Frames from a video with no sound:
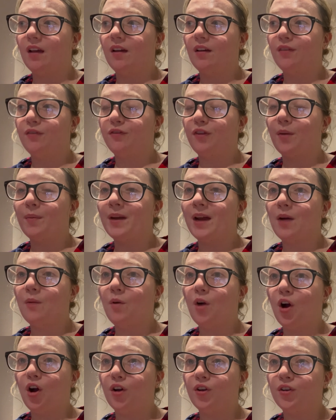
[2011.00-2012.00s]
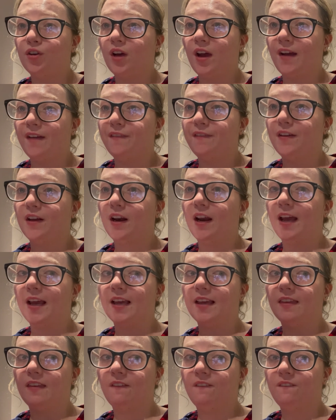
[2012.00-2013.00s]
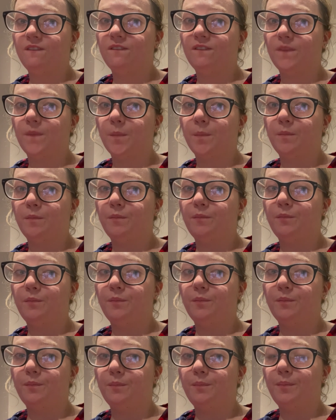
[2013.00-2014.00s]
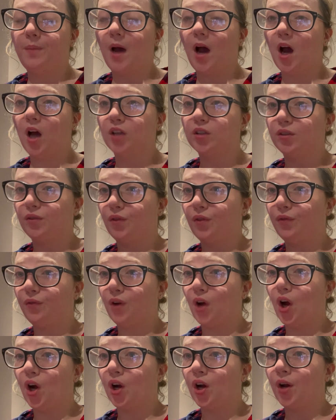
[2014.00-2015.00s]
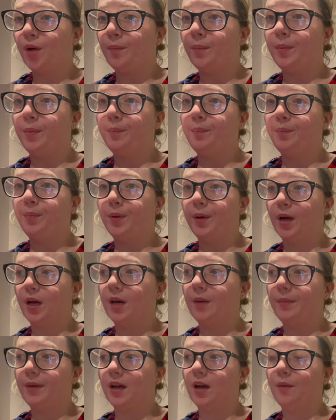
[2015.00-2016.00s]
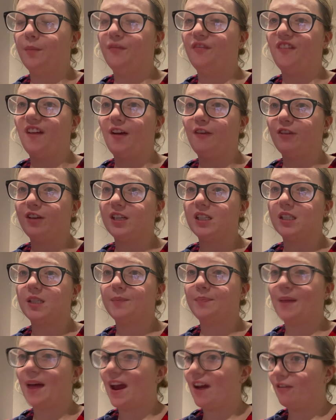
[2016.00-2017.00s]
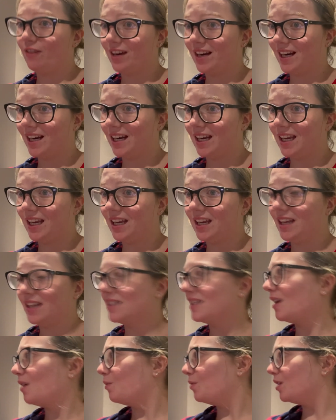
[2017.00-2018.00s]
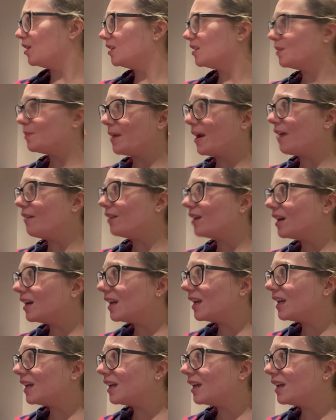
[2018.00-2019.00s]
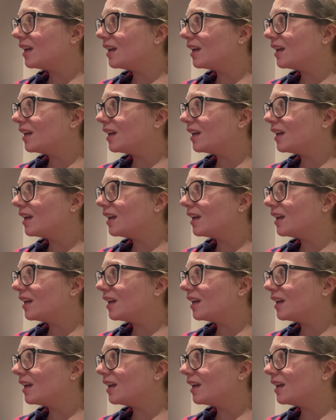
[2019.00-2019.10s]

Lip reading: from now on, I feel like the parts of the vlog are going to become very sparingly. Is that a word? Sparingly?